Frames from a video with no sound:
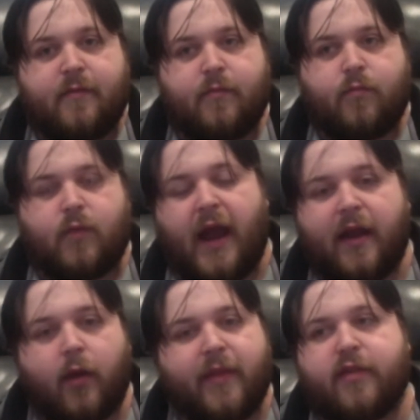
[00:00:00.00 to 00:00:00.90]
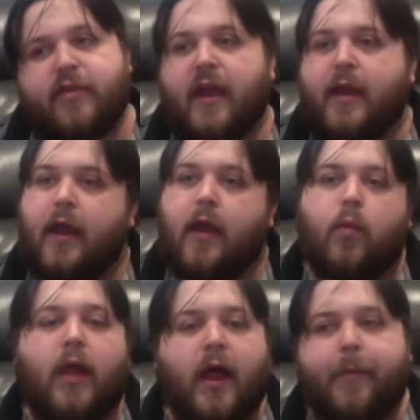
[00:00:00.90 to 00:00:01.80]
what they're thinking. We'll
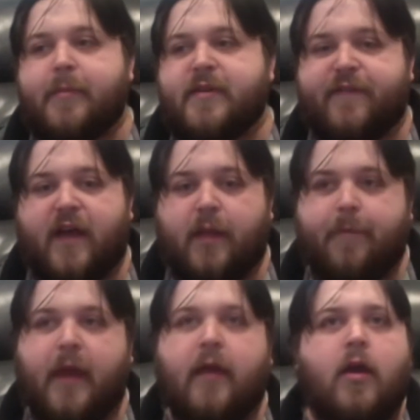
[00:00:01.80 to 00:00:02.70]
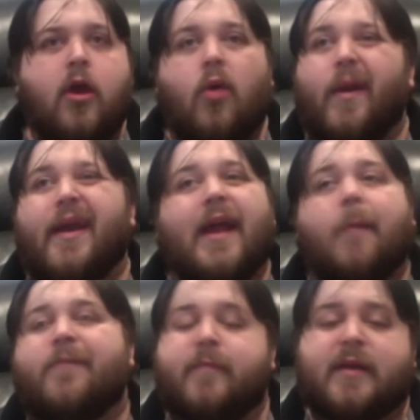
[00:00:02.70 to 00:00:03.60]
help them develop it. We can
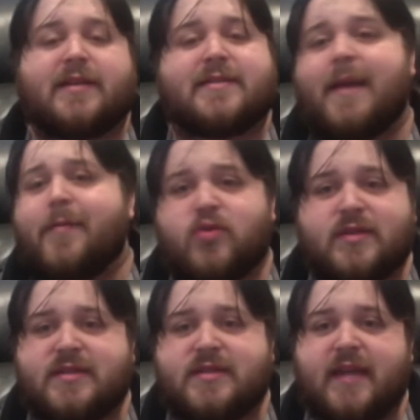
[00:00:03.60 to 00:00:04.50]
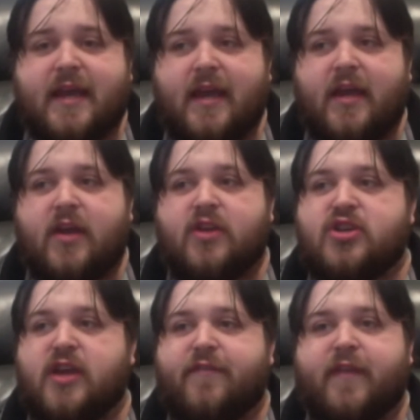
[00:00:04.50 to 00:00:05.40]
help from a conceptual
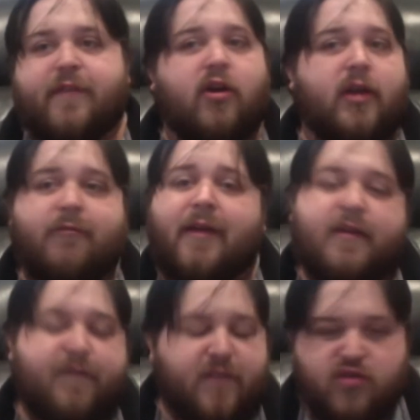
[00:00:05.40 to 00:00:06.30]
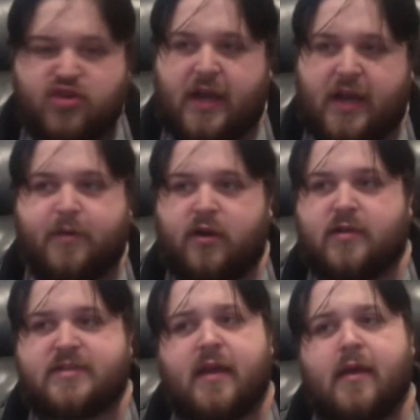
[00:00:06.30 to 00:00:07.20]
stage if they've already written a few
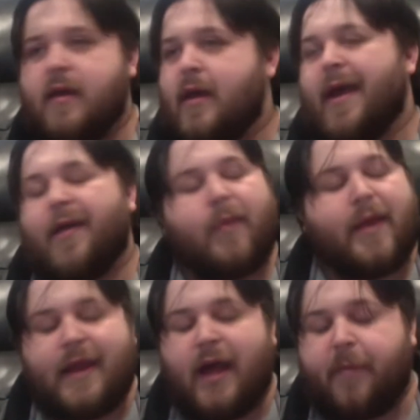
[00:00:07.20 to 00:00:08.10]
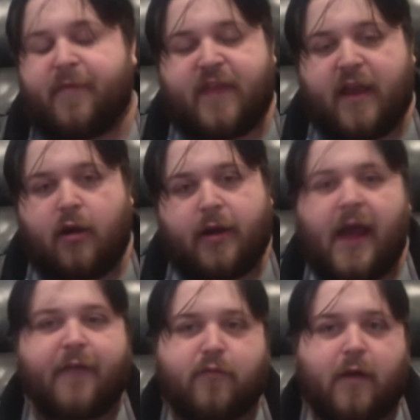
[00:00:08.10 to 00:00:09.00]
chapters. Heck, we can help if they already
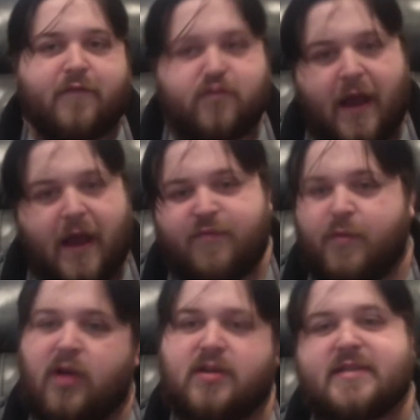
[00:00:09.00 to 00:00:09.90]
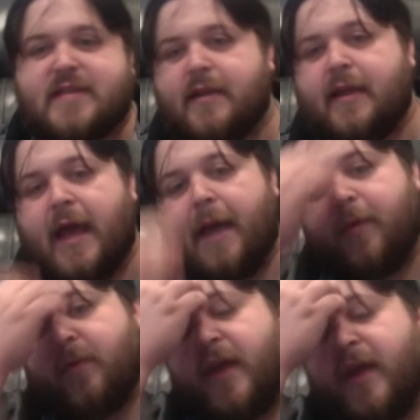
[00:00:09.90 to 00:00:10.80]
have a rough draft but aren't exactly
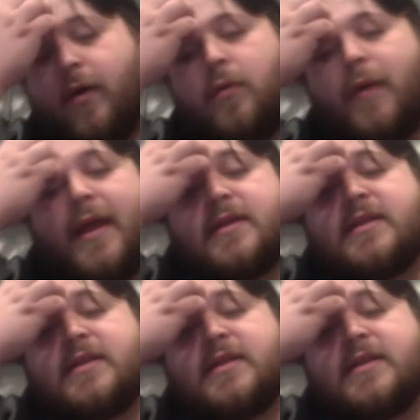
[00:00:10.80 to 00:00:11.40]
happy with how it went.